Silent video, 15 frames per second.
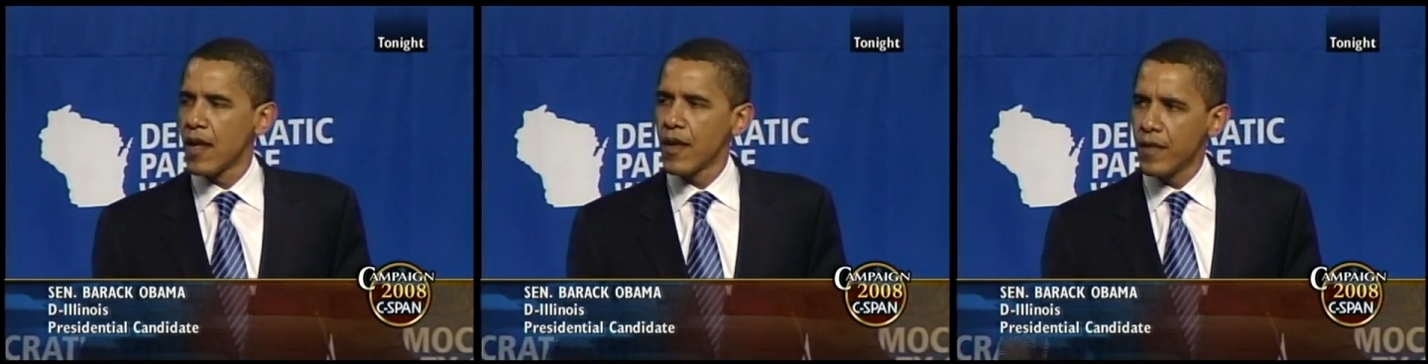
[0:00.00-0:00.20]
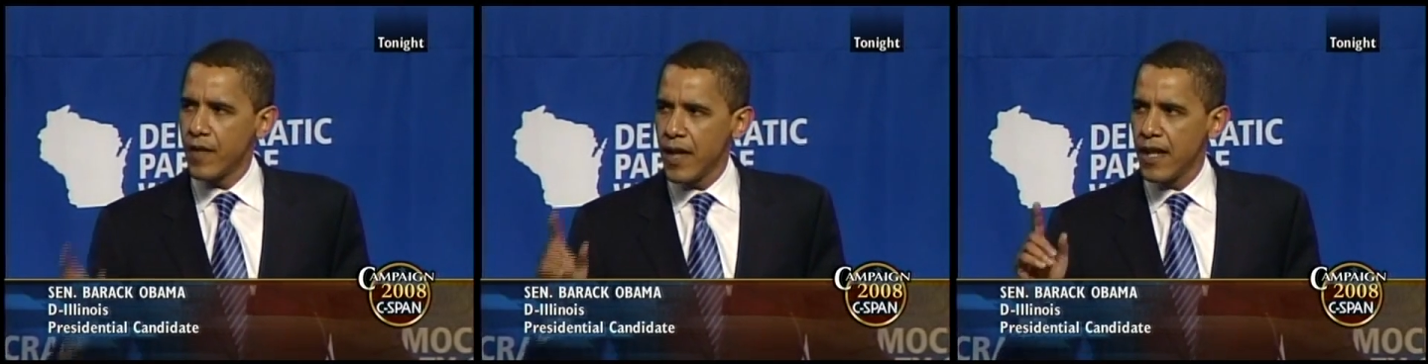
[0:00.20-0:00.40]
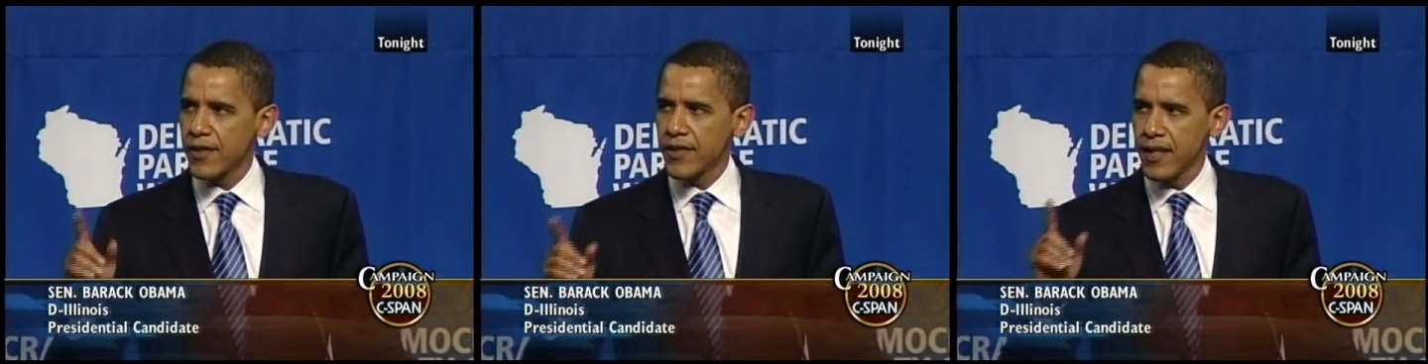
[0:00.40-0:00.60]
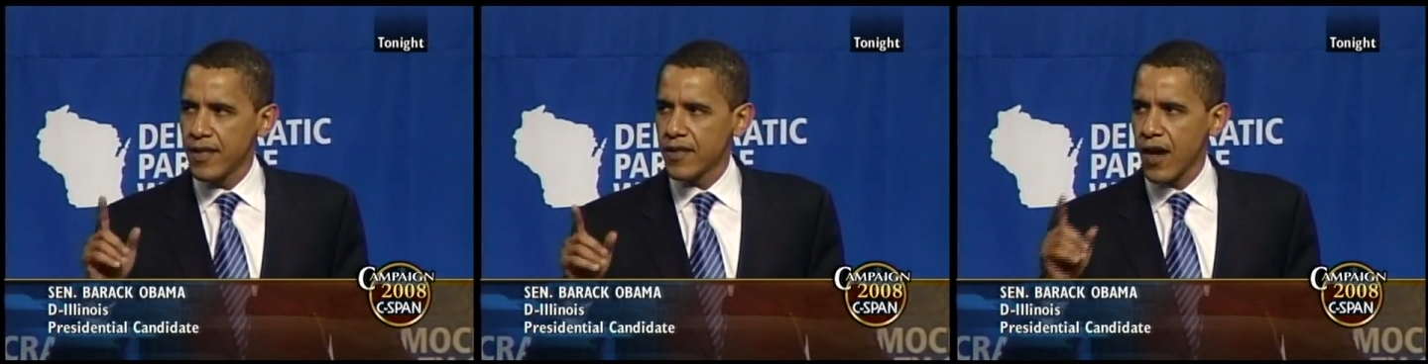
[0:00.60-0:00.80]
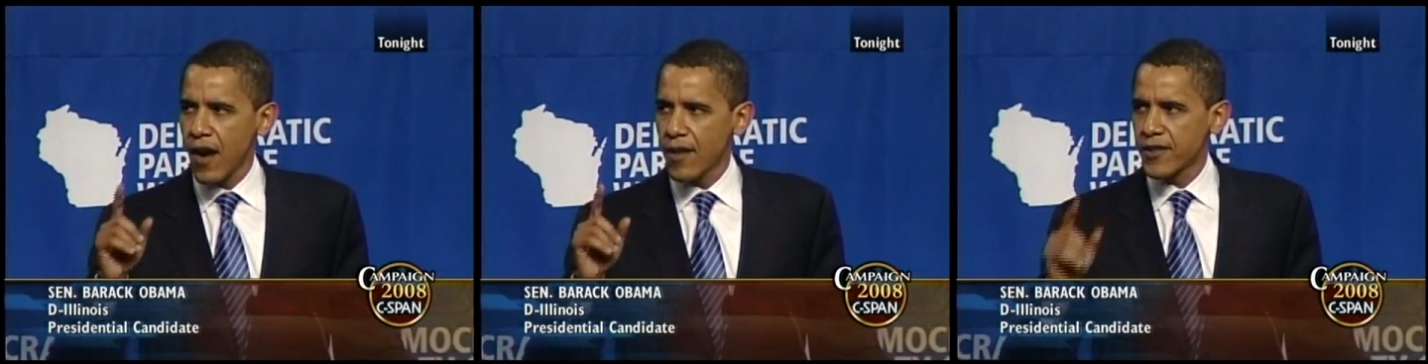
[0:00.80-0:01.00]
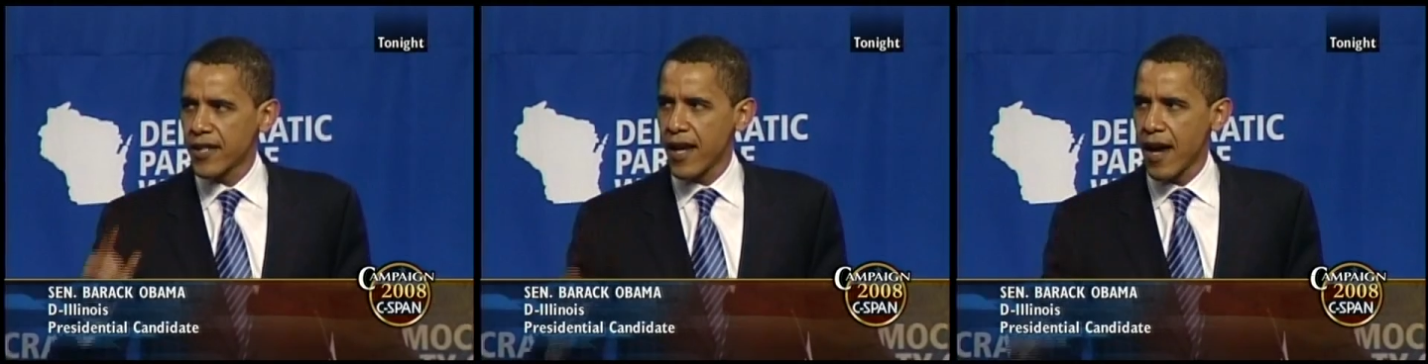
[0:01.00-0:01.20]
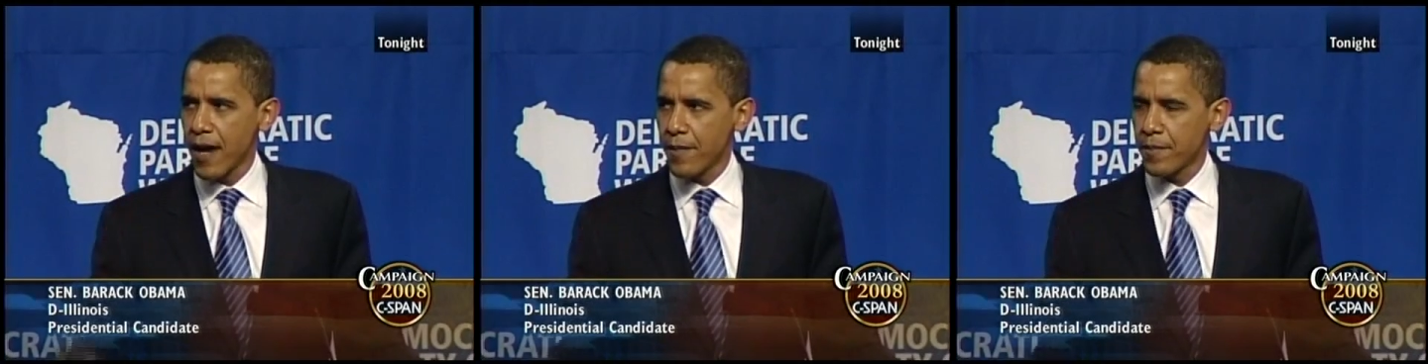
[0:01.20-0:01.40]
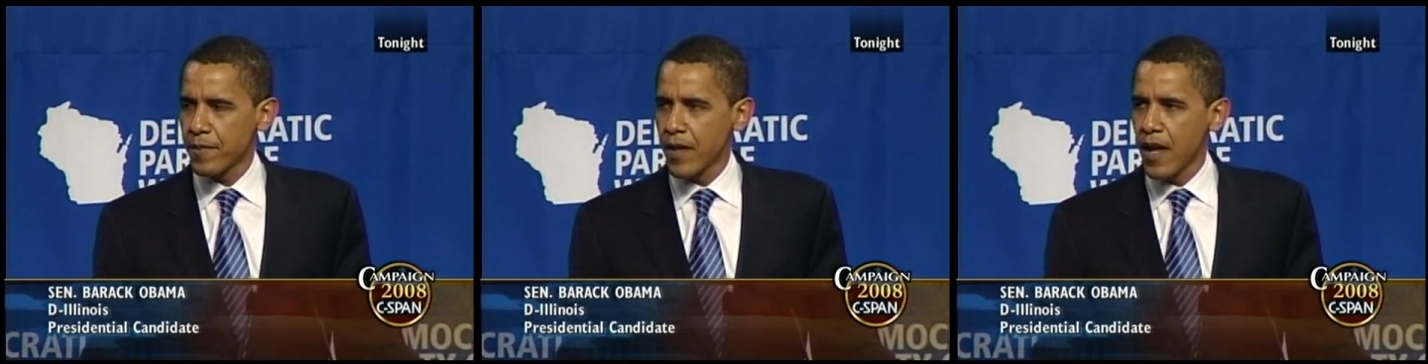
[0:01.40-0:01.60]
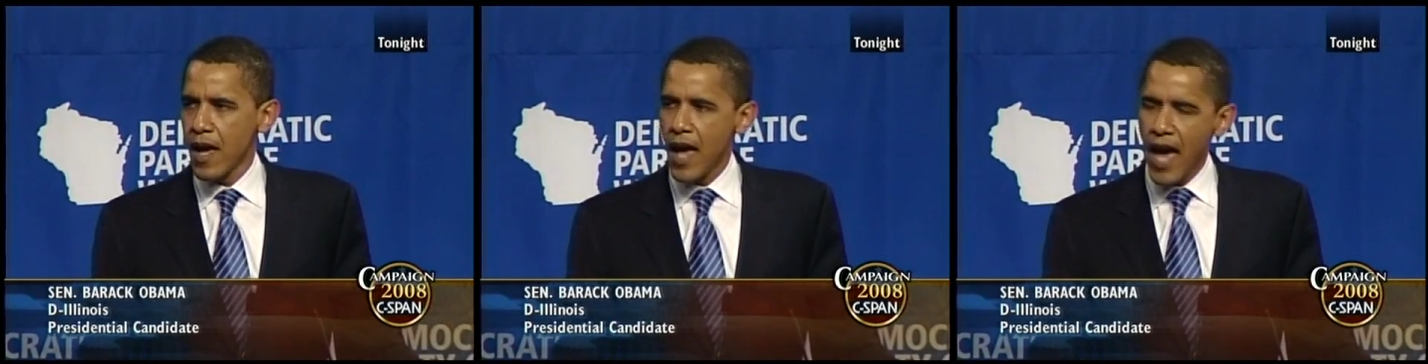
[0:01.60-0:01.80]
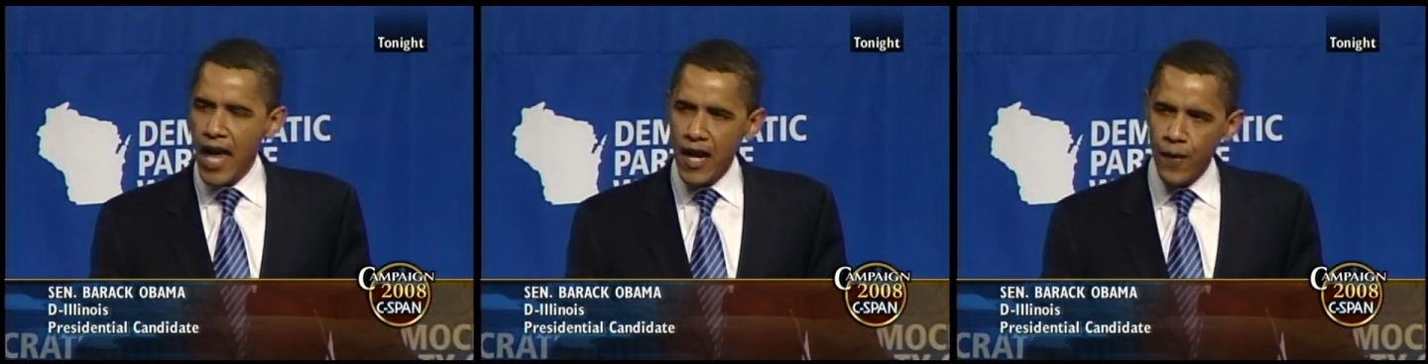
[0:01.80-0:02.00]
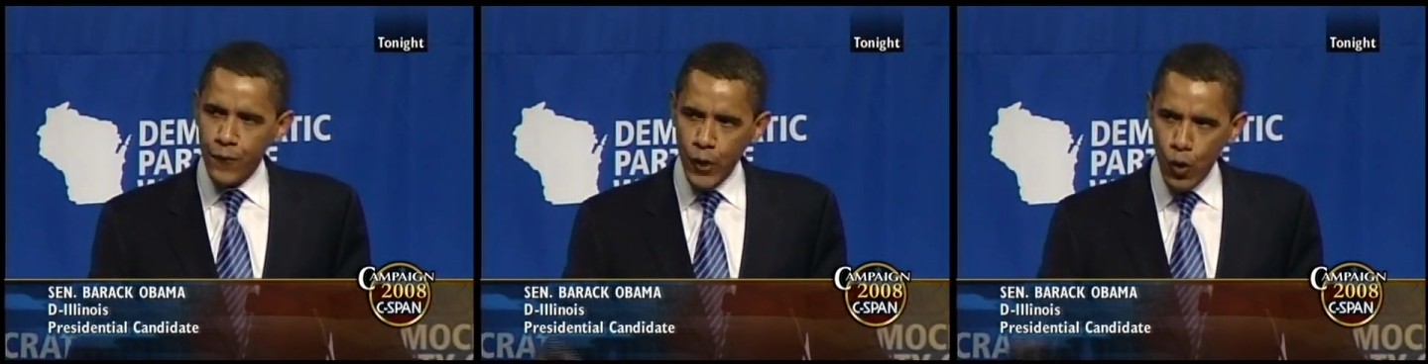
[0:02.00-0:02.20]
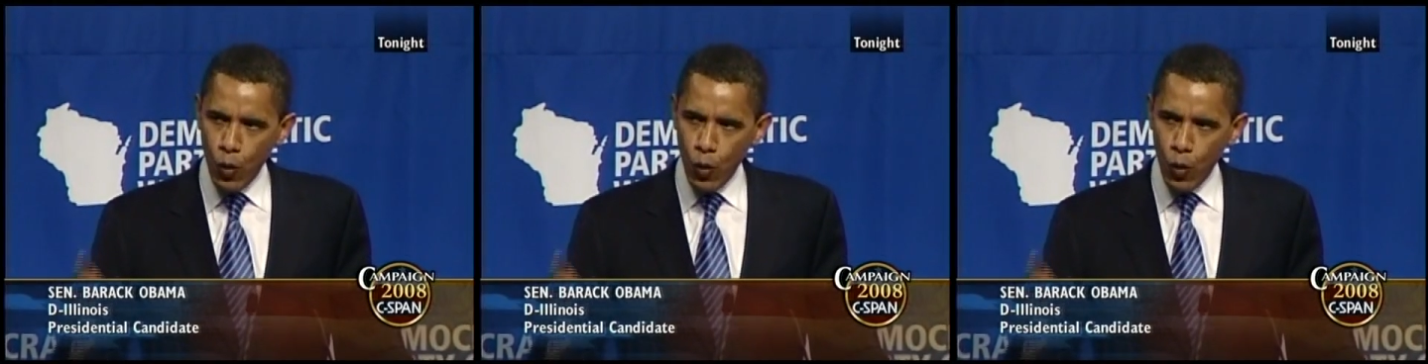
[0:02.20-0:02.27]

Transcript: This is our time. And if you